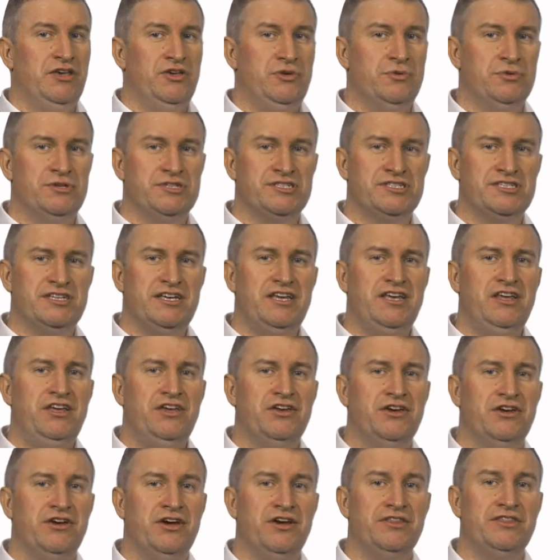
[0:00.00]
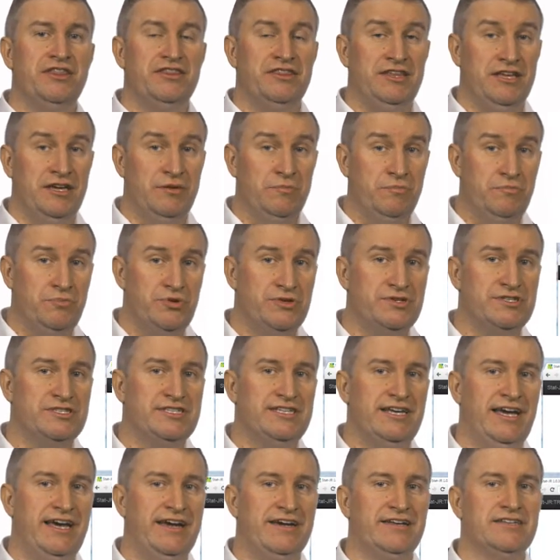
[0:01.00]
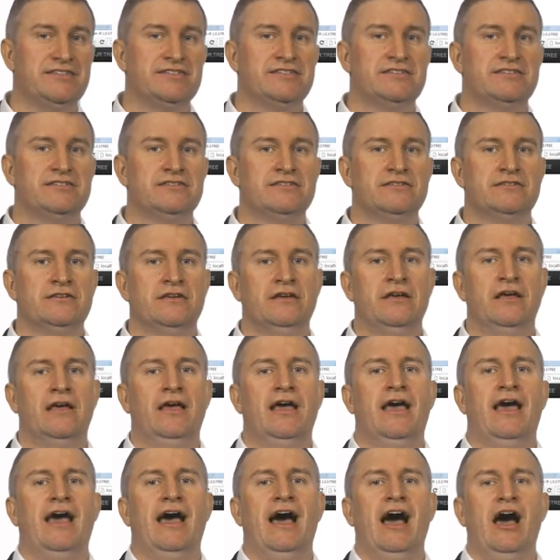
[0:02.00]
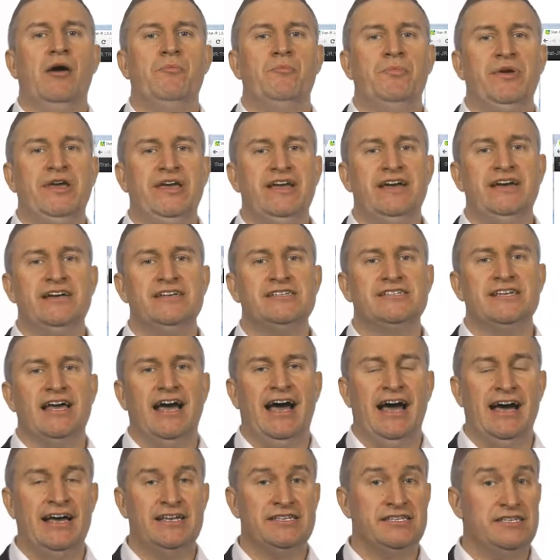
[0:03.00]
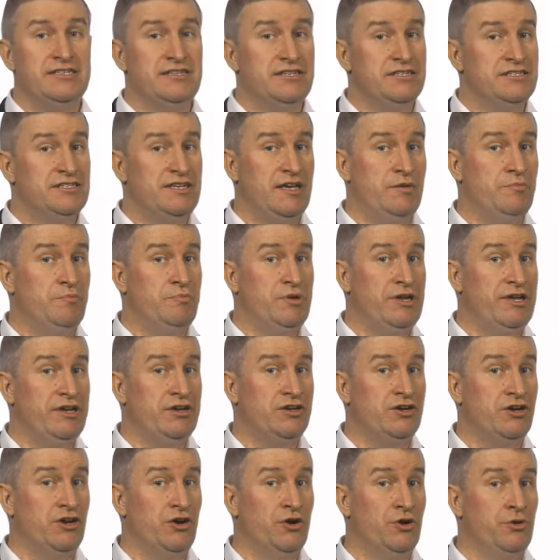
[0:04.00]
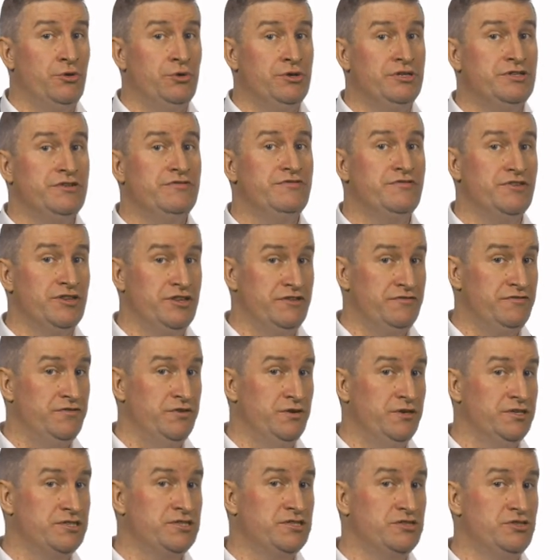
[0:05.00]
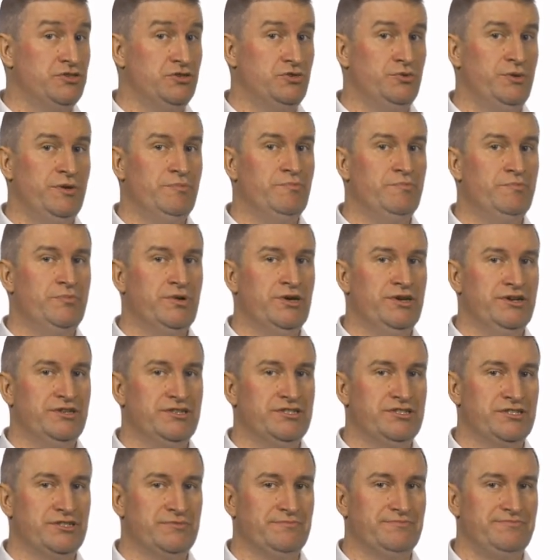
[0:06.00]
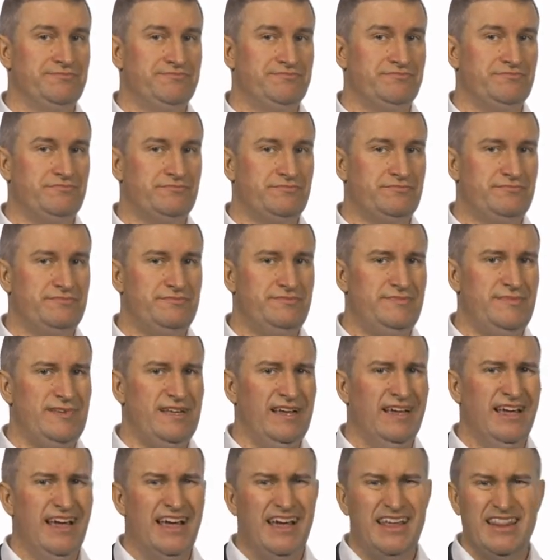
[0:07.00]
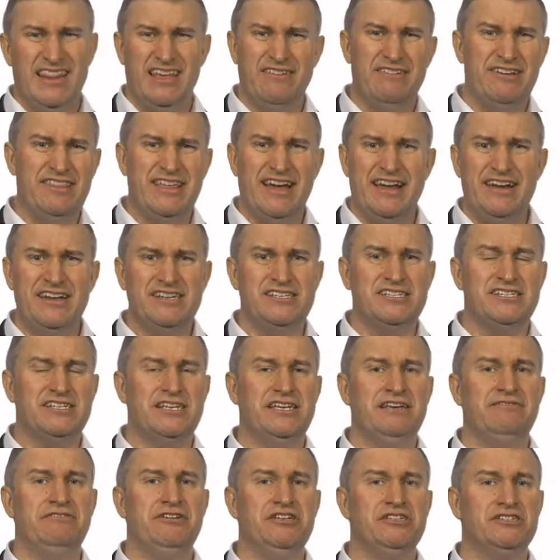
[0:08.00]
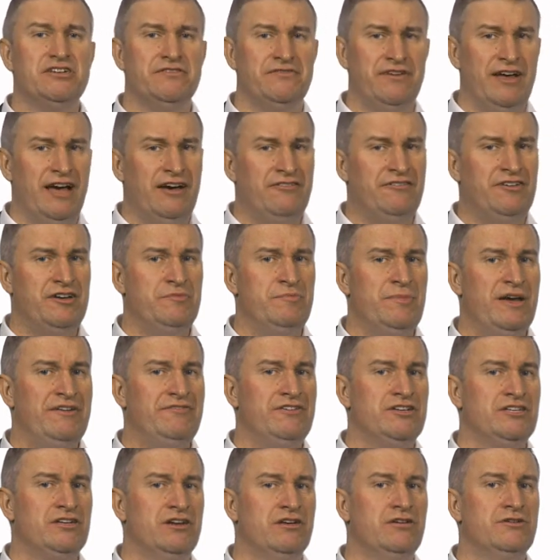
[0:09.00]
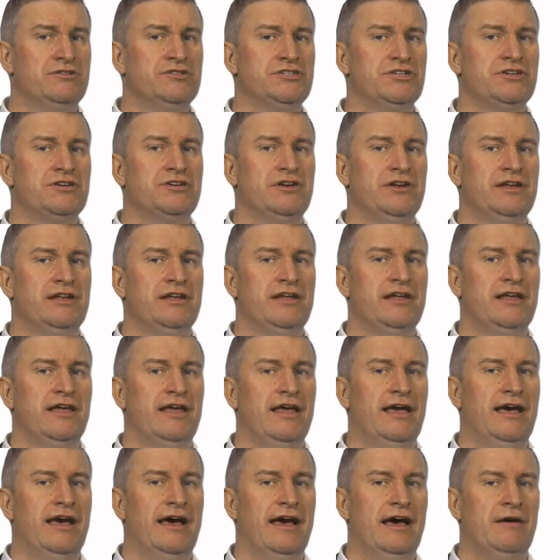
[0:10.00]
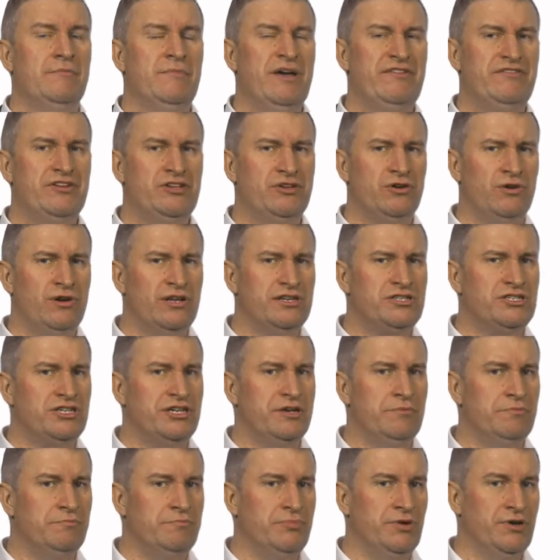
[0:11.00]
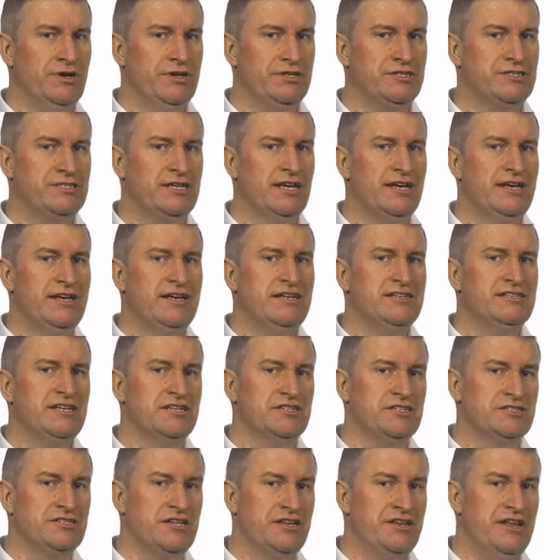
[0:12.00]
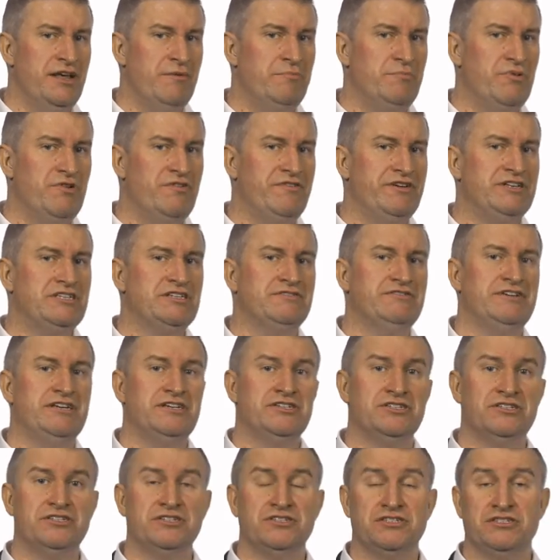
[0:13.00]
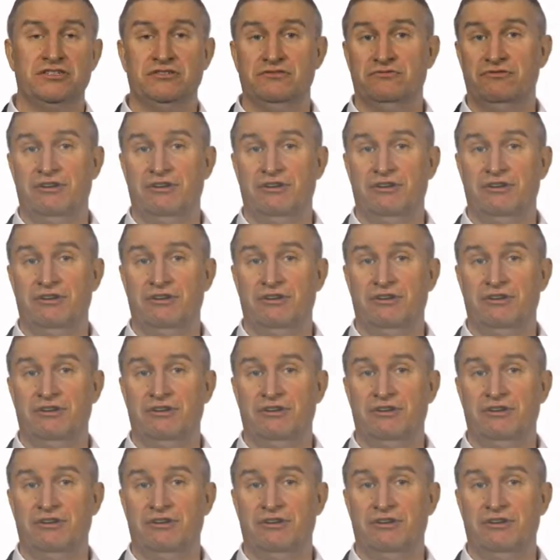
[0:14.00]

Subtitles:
You will see here that the inputs text appears as in the template code for the first two inputs. There are then a series of other methodology inputs, such as the number of iterations to